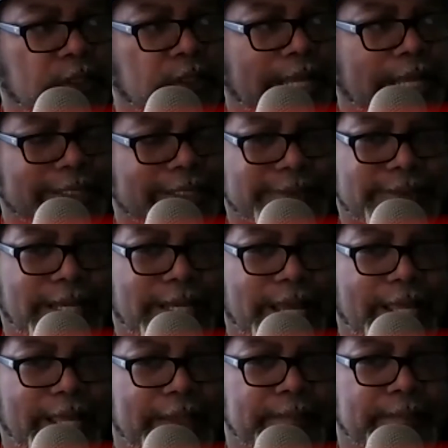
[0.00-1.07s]
at the
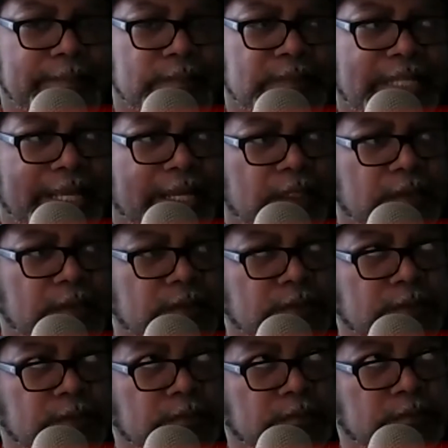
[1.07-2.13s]
time,
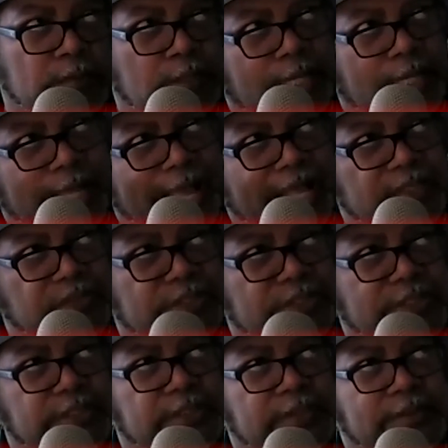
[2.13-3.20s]

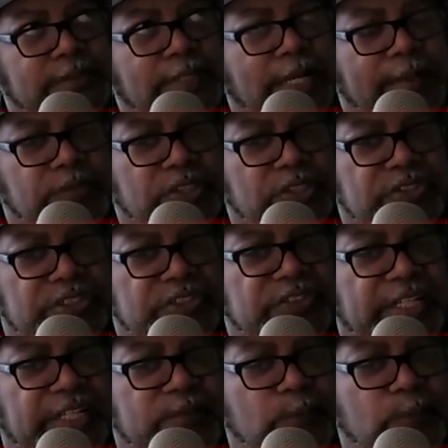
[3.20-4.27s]
actually, I'm going to just
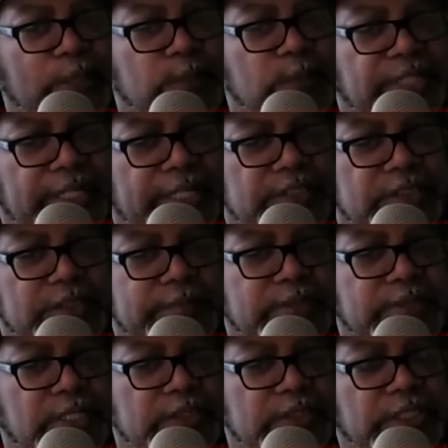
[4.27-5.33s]
say Wing was Asian
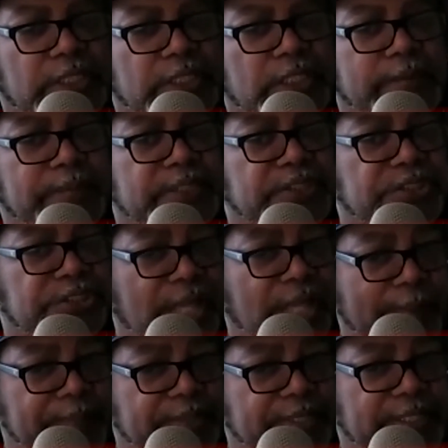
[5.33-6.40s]
because he could have been
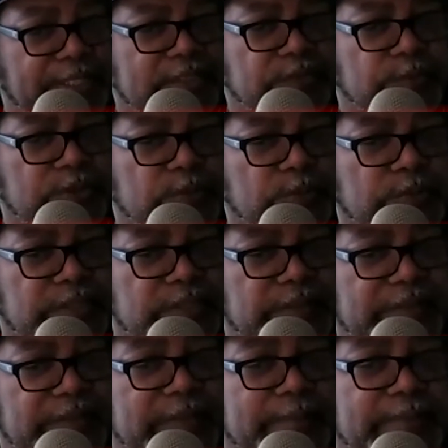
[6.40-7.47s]
Japanese, which would have
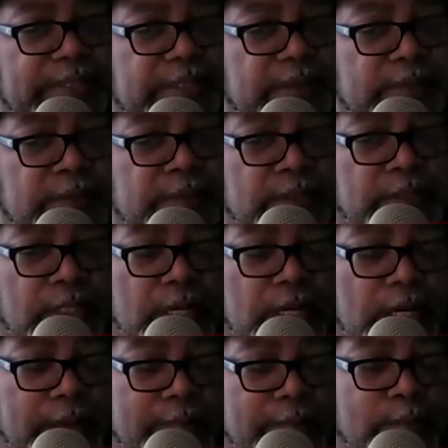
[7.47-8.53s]
even been
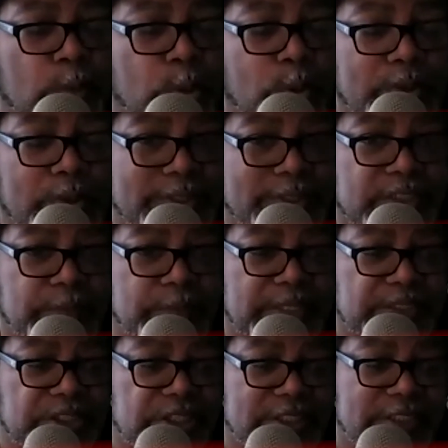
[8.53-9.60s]
more
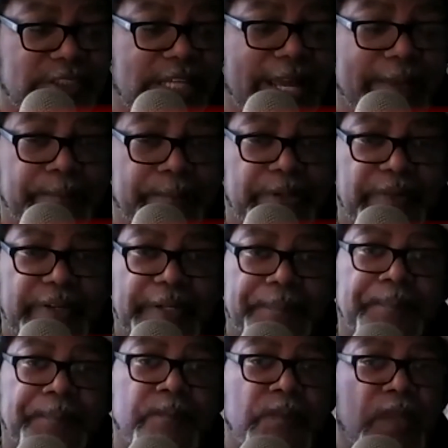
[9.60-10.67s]
detriment to the time period.
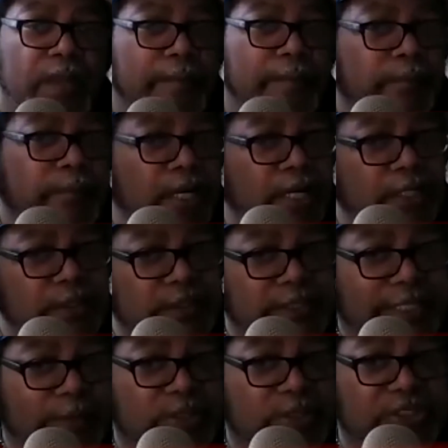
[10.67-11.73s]
But
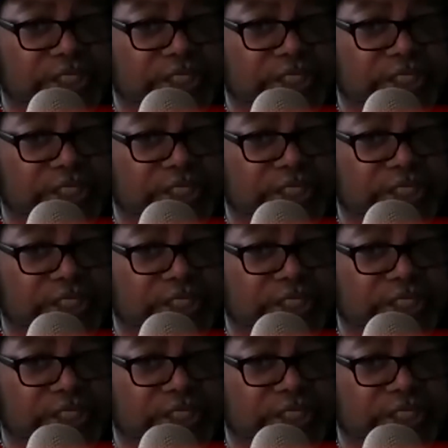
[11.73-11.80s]
he was